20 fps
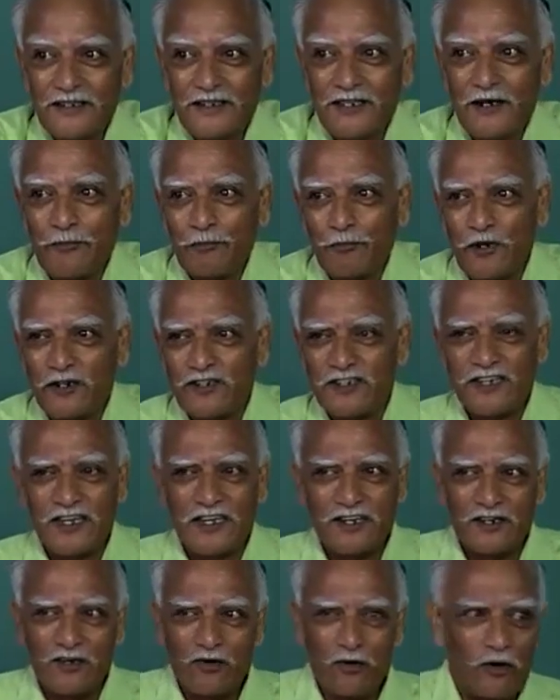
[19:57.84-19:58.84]
They are pressing
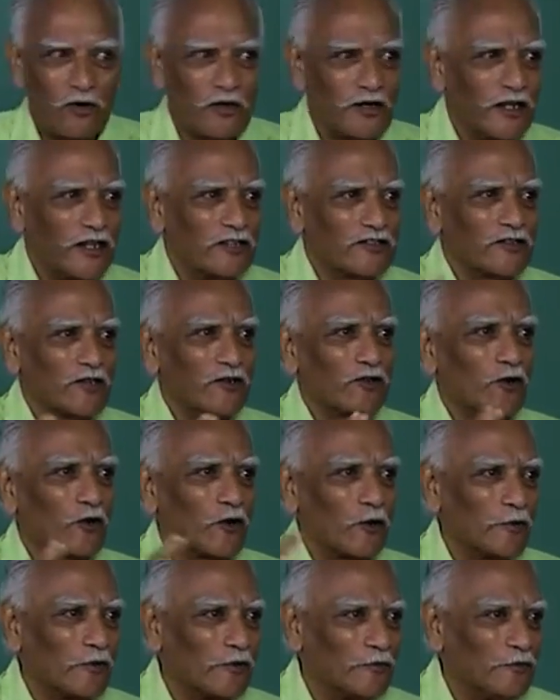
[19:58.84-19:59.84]
in on Eastern
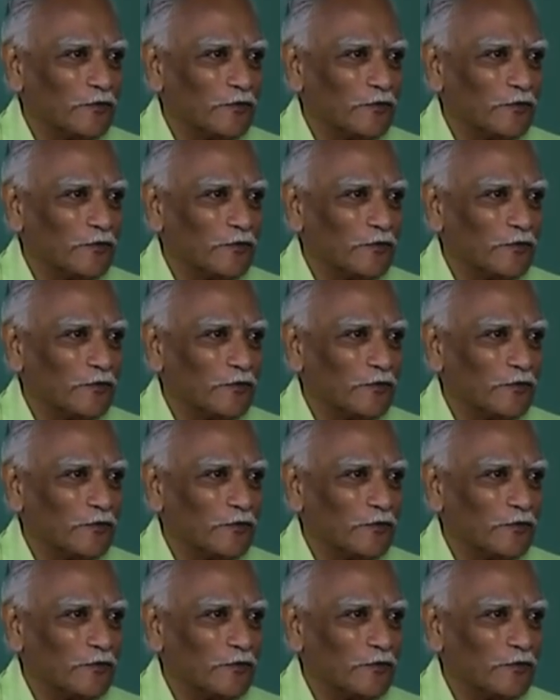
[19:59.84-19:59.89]
Europe,